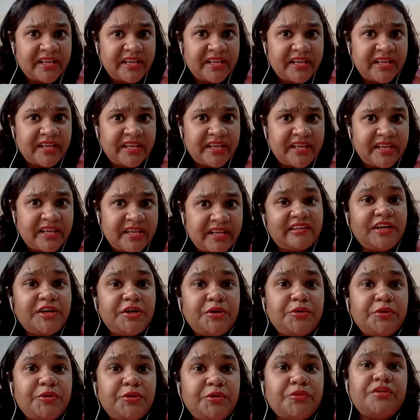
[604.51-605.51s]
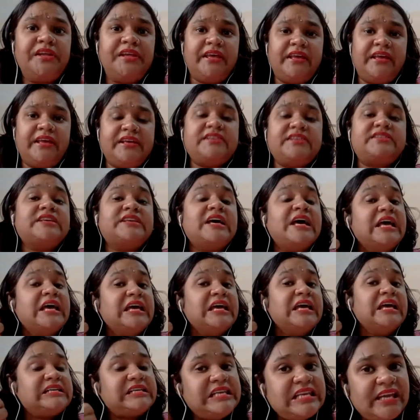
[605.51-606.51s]
connected to the case,
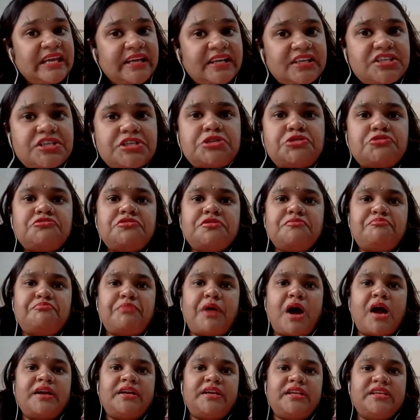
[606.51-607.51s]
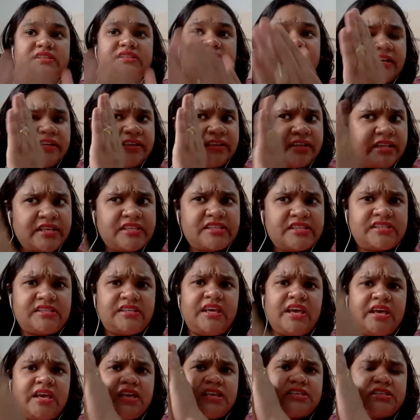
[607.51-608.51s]
connected to the parties, that this
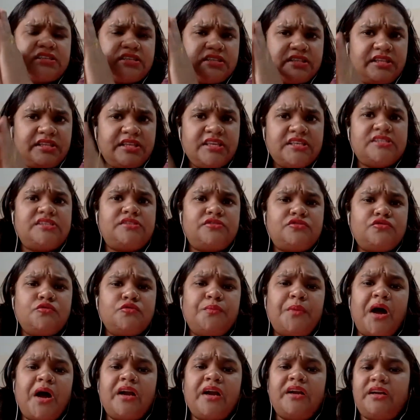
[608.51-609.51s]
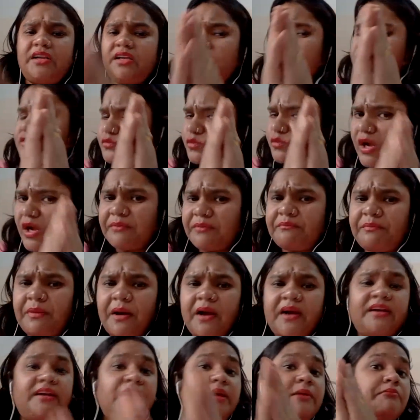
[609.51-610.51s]
case, these two parties, one
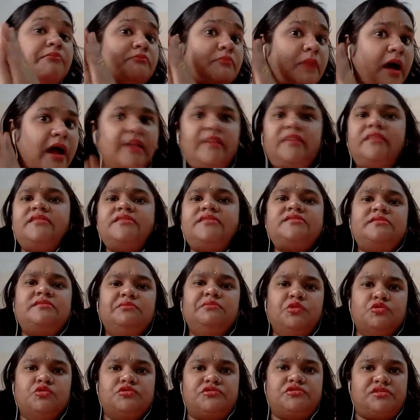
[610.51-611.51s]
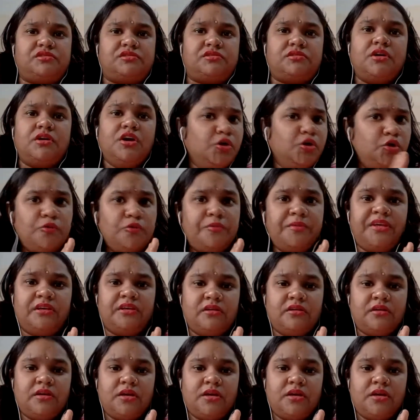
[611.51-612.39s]
party matters the most to me.